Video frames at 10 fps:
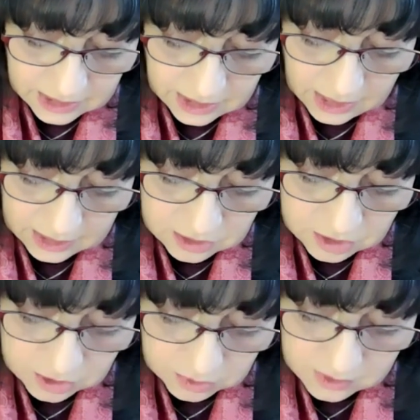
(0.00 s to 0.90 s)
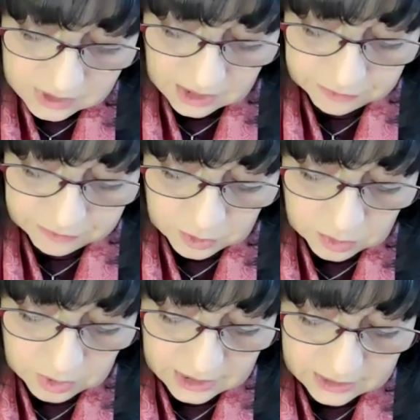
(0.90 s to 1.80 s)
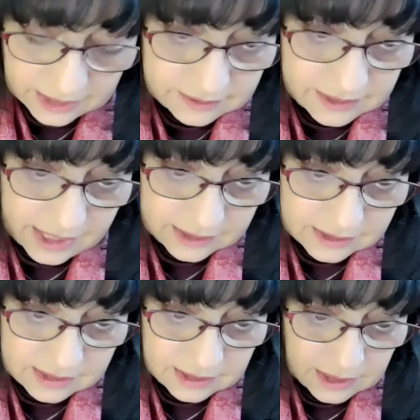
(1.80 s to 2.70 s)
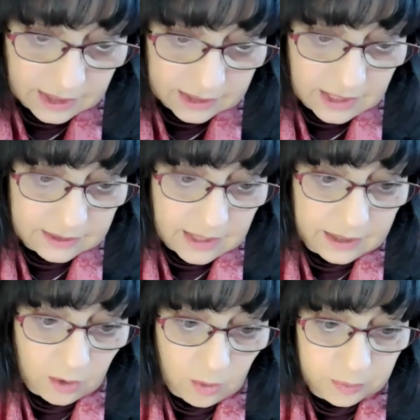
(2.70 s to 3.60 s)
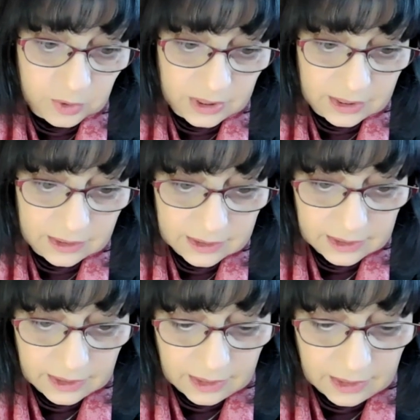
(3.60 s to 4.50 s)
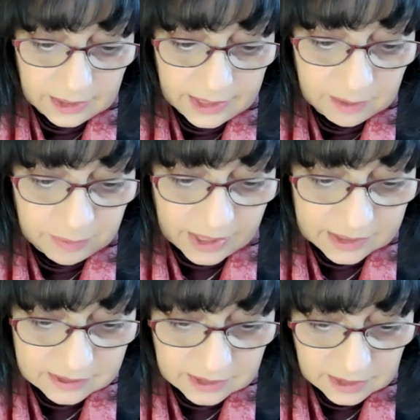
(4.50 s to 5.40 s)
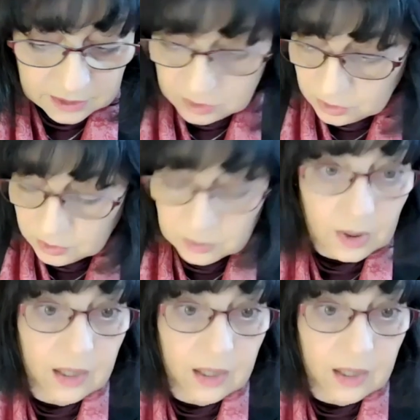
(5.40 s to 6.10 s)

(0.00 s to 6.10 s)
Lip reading: I choose a few Hittite texts that I hope will help us to